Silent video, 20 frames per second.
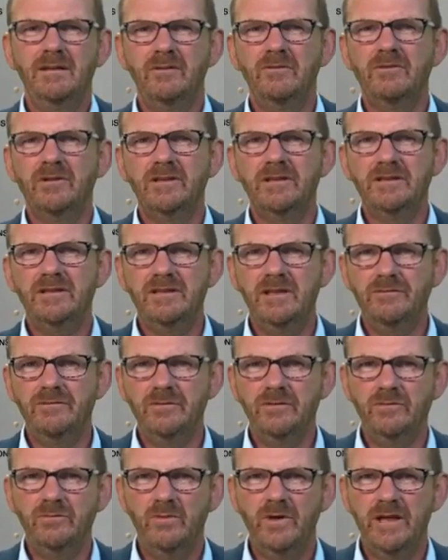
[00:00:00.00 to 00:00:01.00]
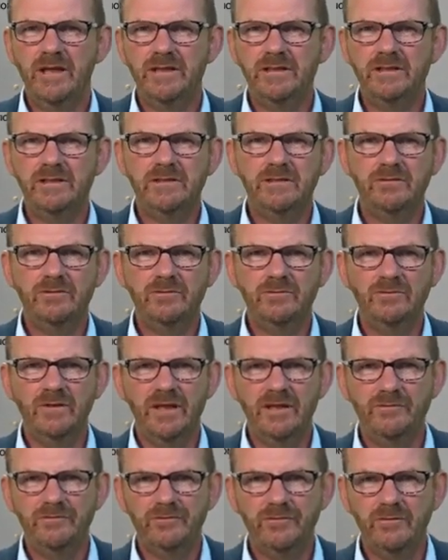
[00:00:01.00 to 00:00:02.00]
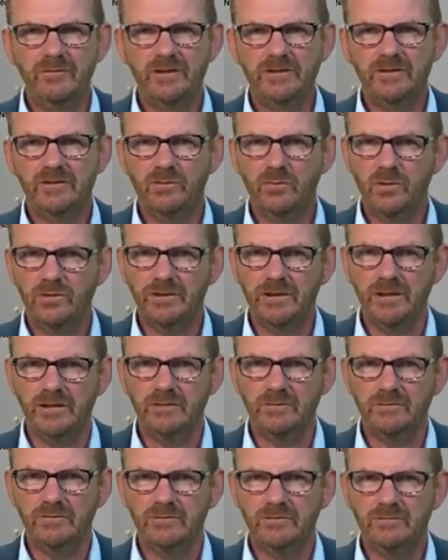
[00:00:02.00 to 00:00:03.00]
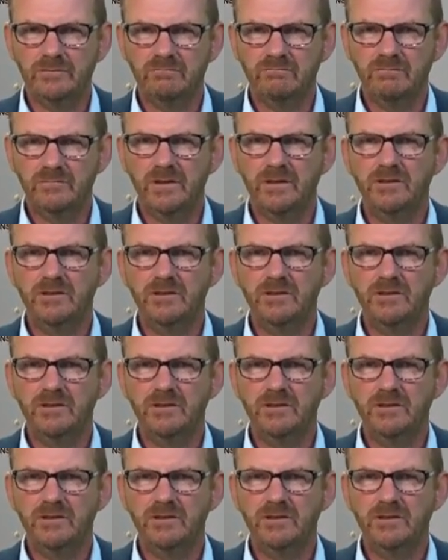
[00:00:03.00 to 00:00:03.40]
There are several ways to influence the water use.